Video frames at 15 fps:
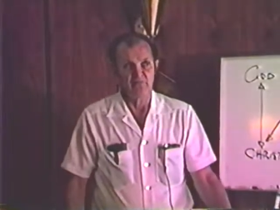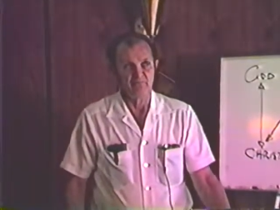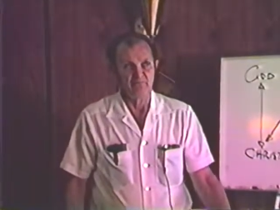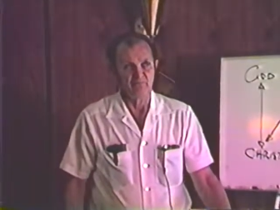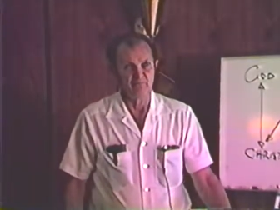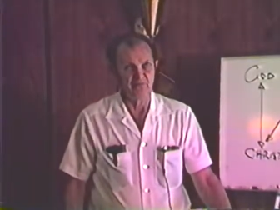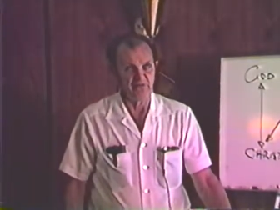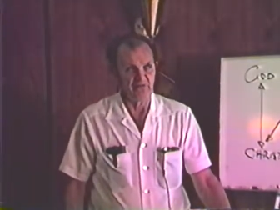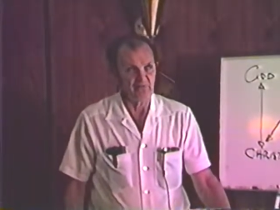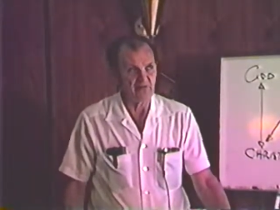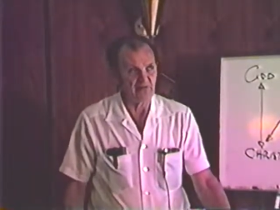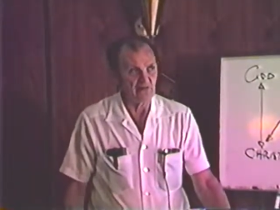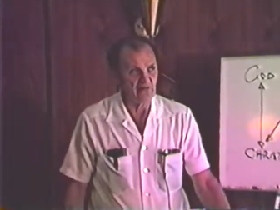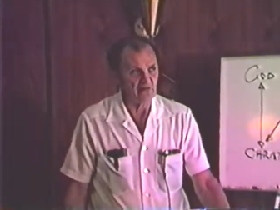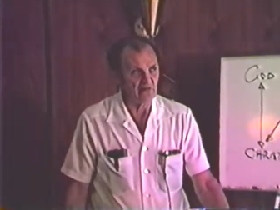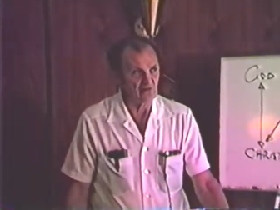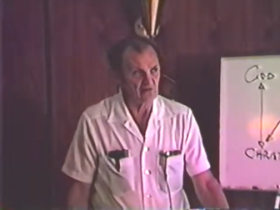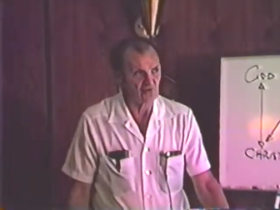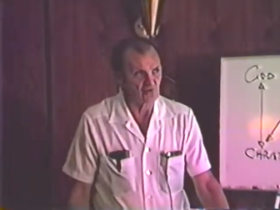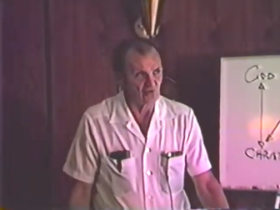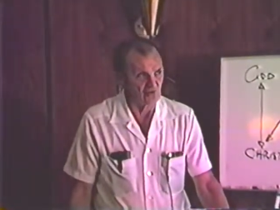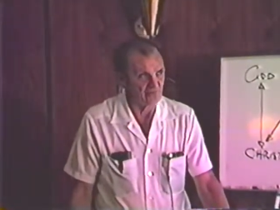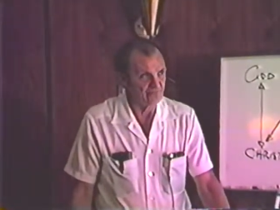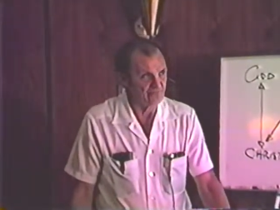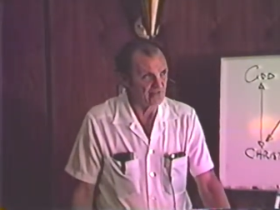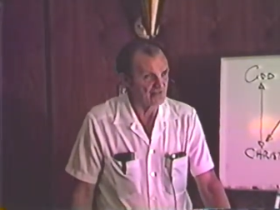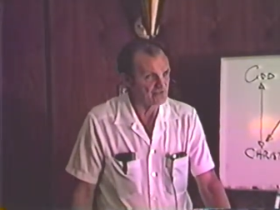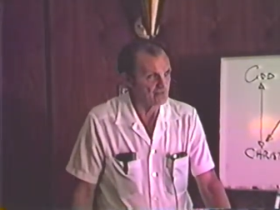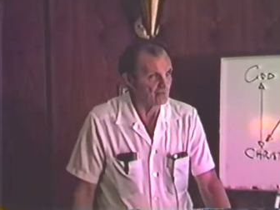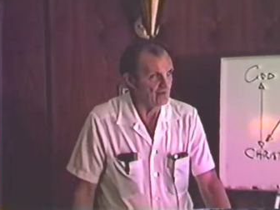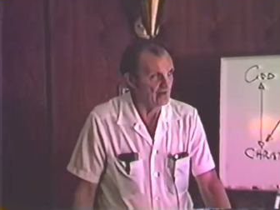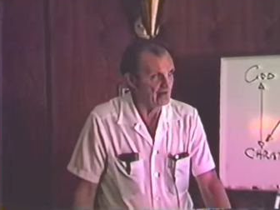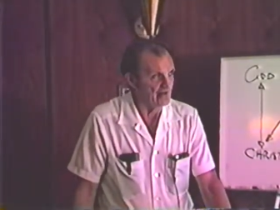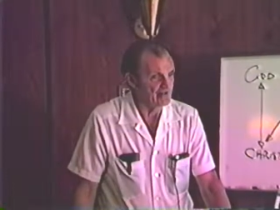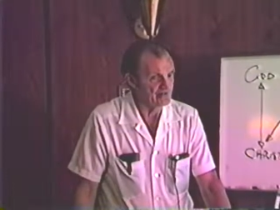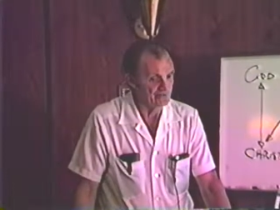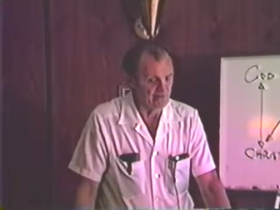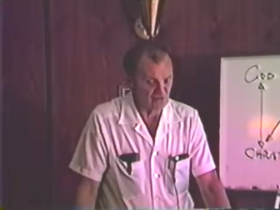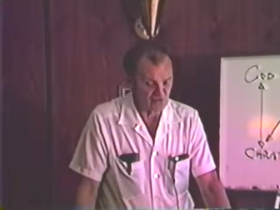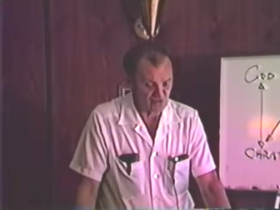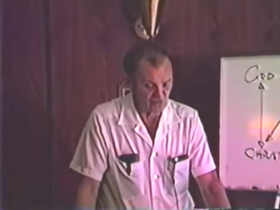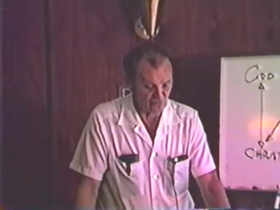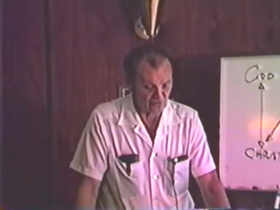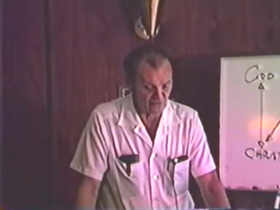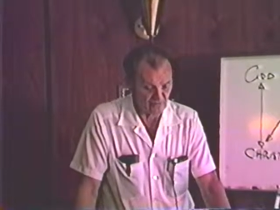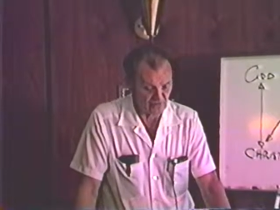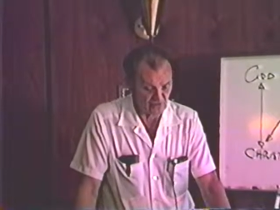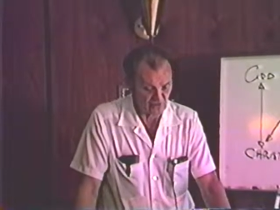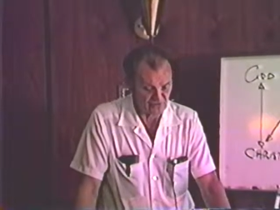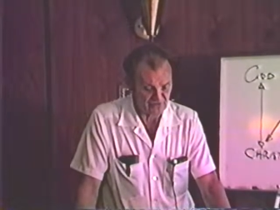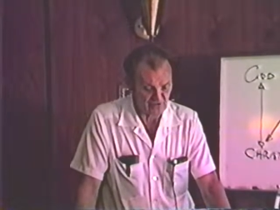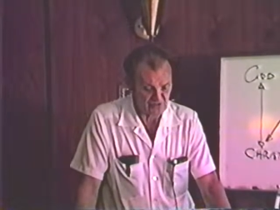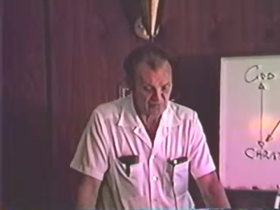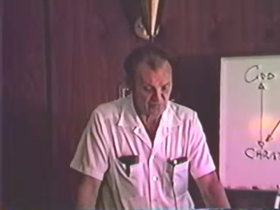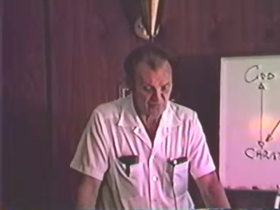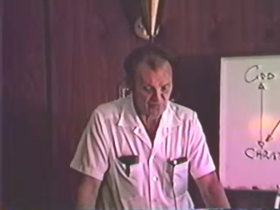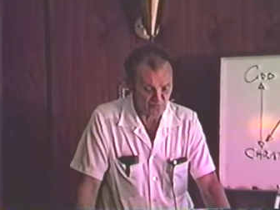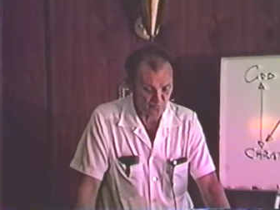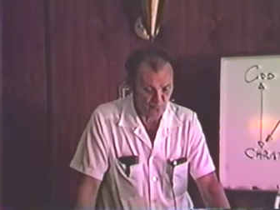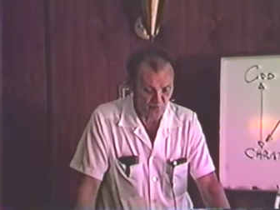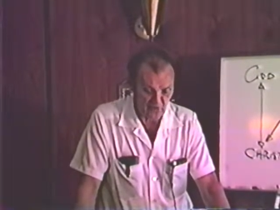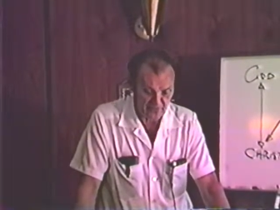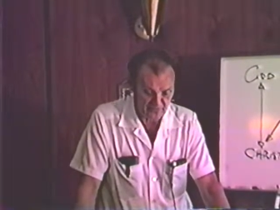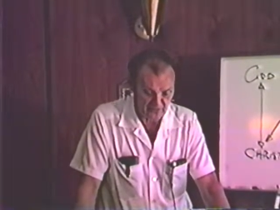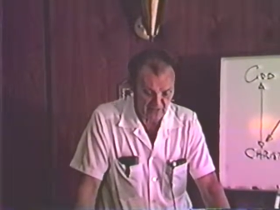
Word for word: many, many conflicts arise amongst children because that spirit is right